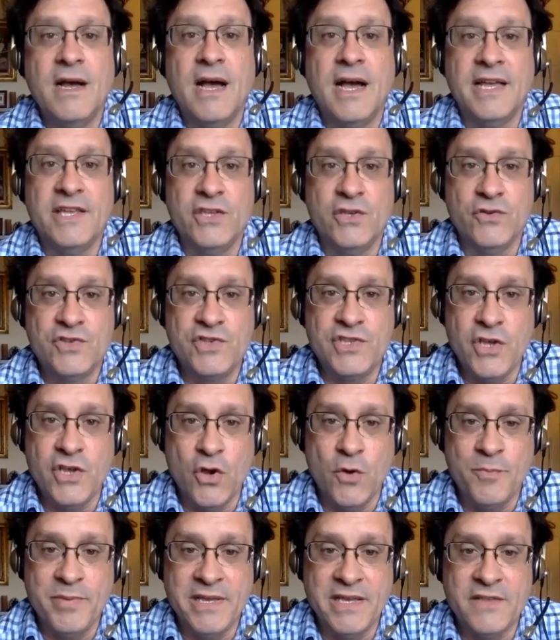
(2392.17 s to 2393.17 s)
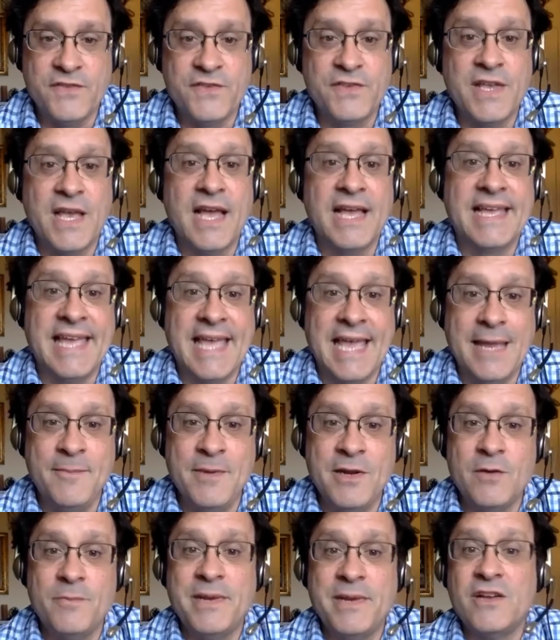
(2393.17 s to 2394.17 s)
I used the opiates. I came
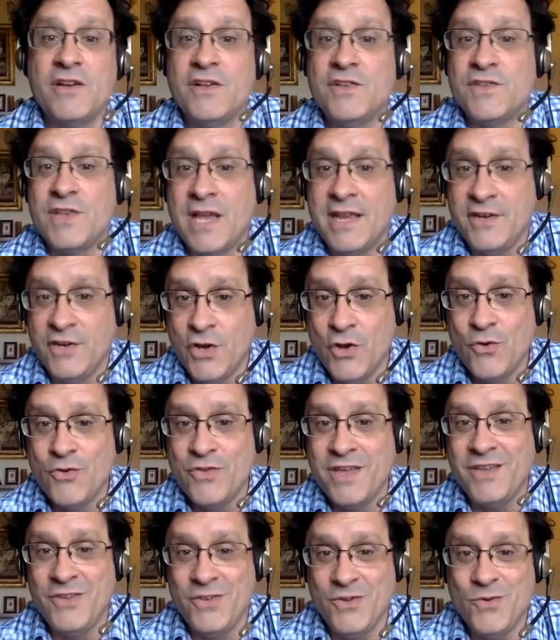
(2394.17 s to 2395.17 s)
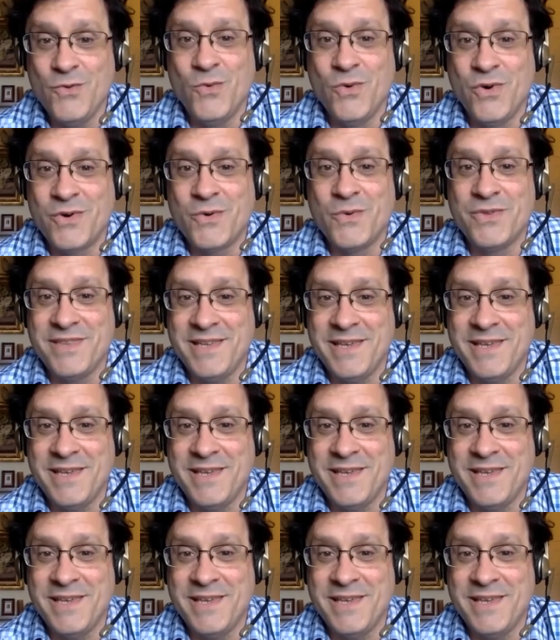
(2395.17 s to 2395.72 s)
here because I know that you work with